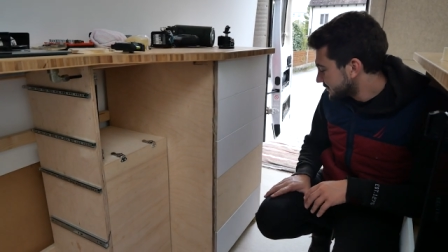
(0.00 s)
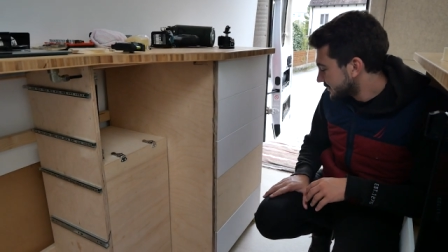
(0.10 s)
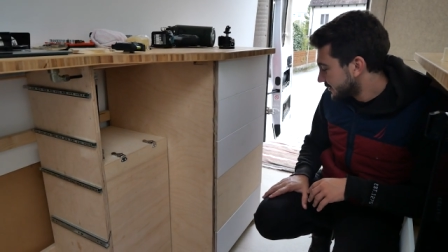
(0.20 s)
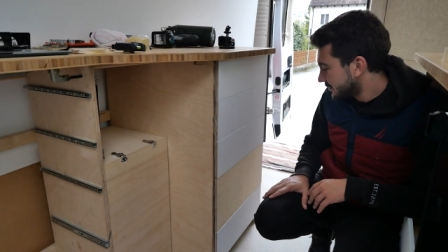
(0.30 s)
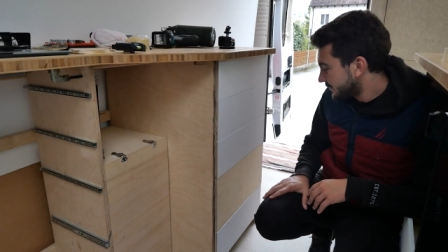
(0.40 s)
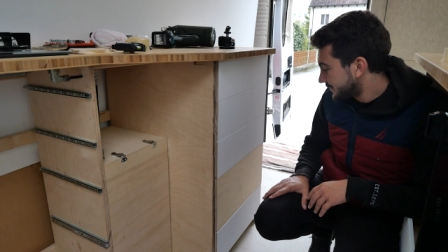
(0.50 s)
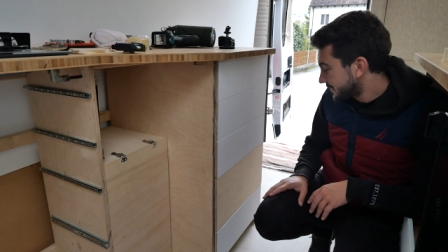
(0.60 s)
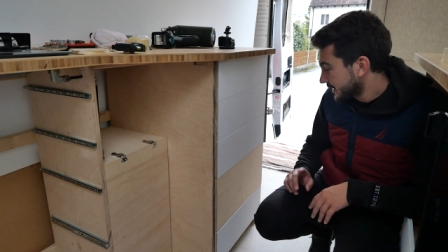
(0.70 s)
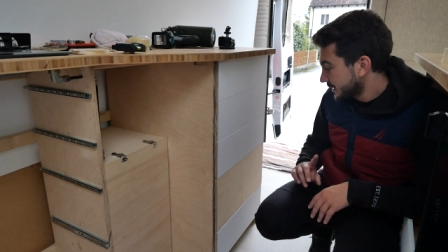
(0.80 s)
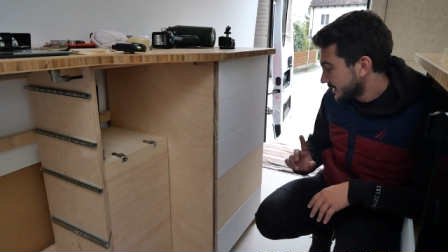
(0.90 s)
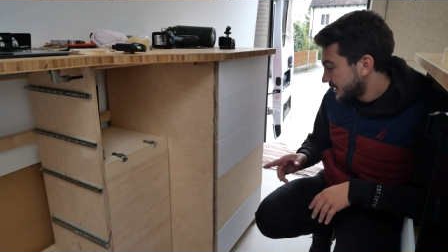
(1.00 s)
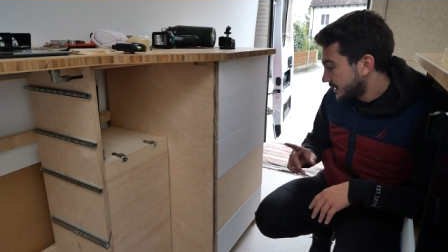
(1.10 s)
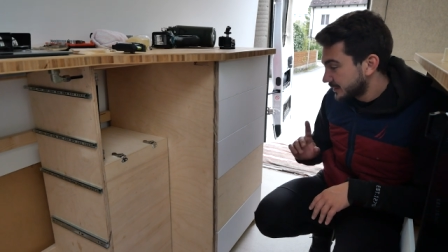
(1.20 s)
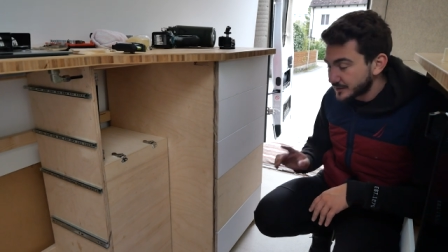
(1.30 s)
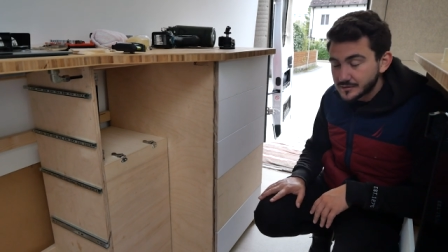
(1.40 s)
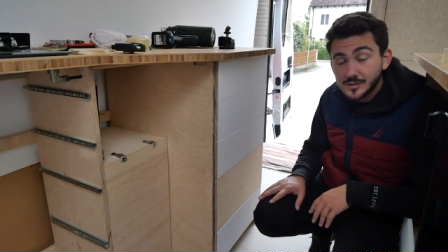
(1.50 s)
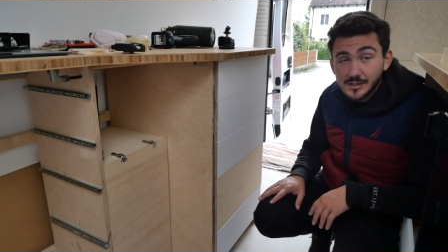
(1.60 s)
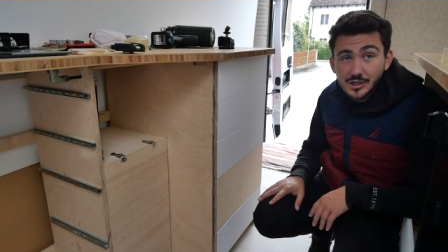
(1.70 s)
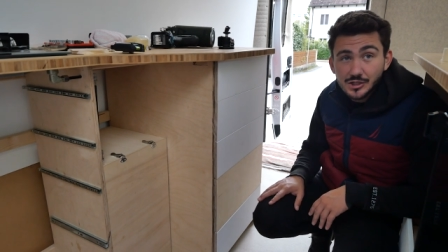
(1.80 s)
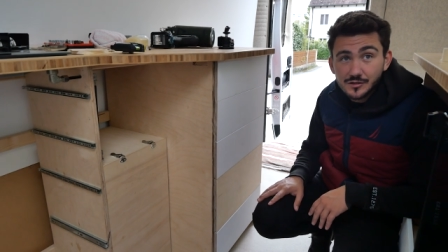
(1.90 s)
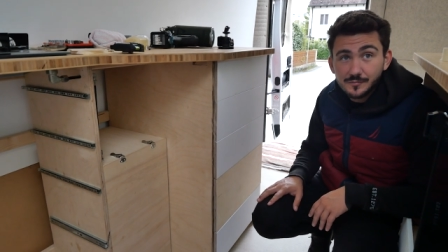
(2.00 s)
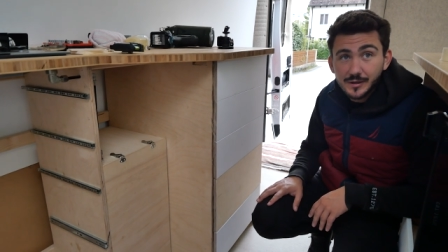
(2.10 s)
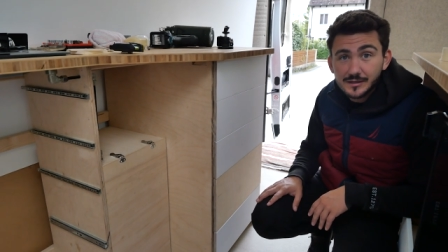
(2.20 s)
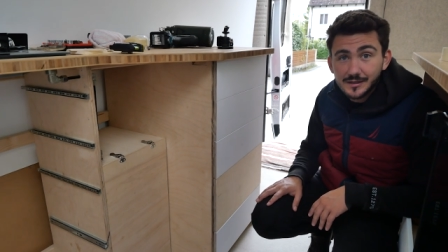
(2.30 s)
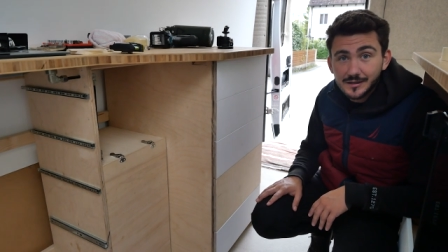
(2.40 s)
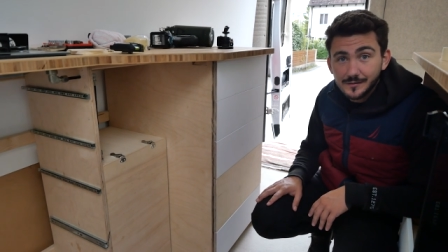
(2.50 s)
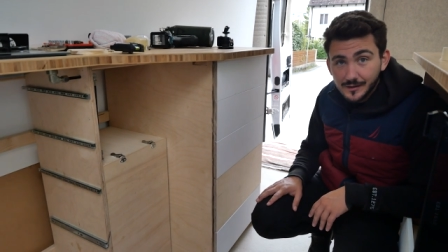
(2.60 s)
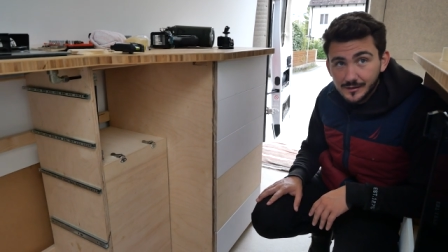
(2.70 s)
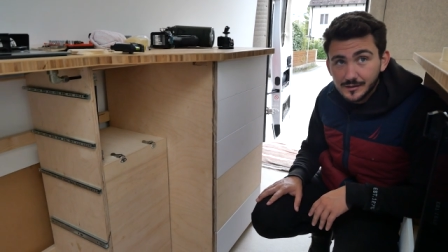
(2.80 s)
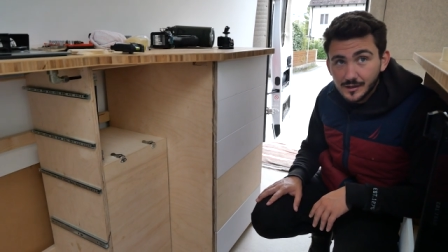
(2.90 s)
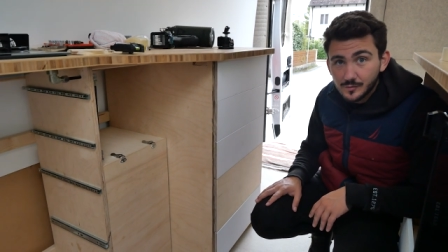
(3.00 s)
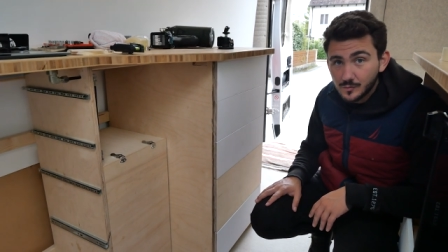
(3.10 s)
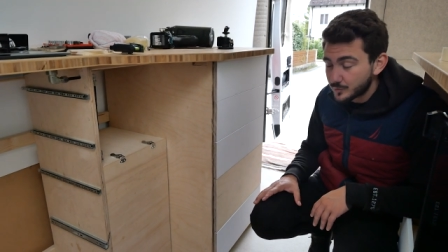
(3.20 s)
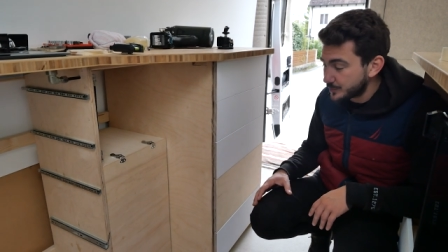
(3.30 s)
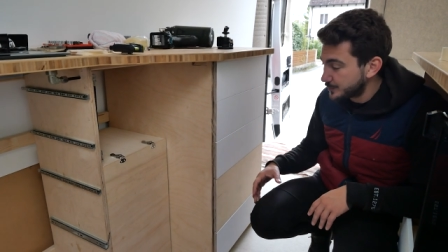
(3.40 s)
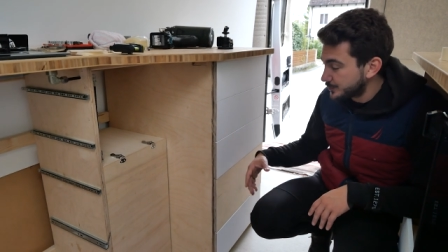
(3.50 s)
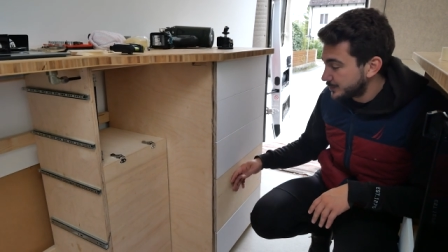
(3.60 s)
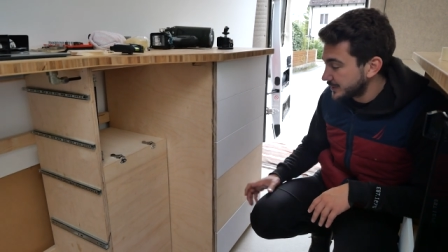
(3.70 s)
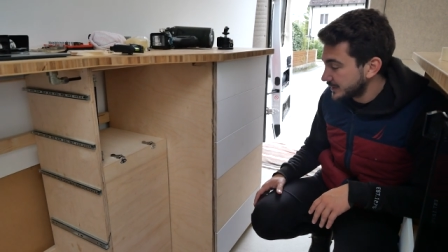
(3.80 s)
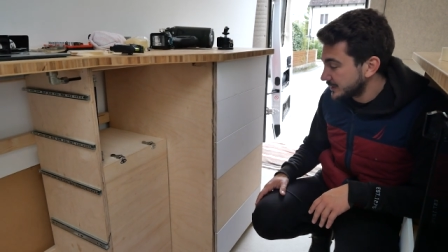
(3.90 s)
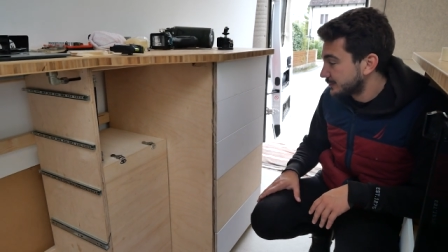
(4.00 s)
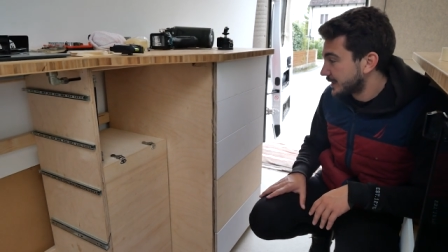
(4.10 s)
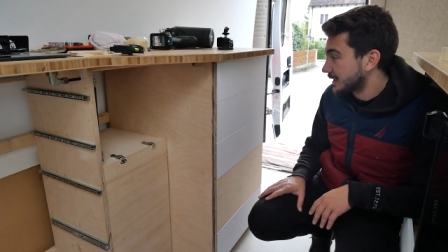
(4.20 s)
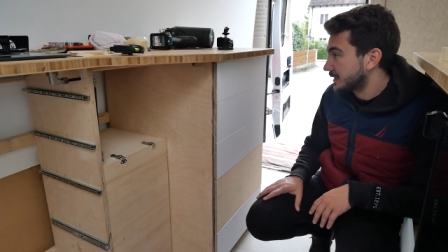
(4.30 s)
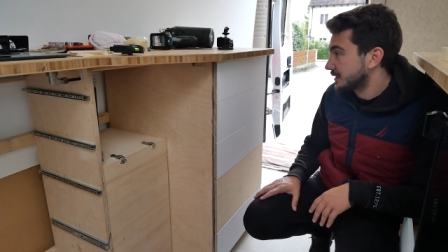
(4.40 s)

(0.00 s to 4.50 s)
So another session of painting and then putting them back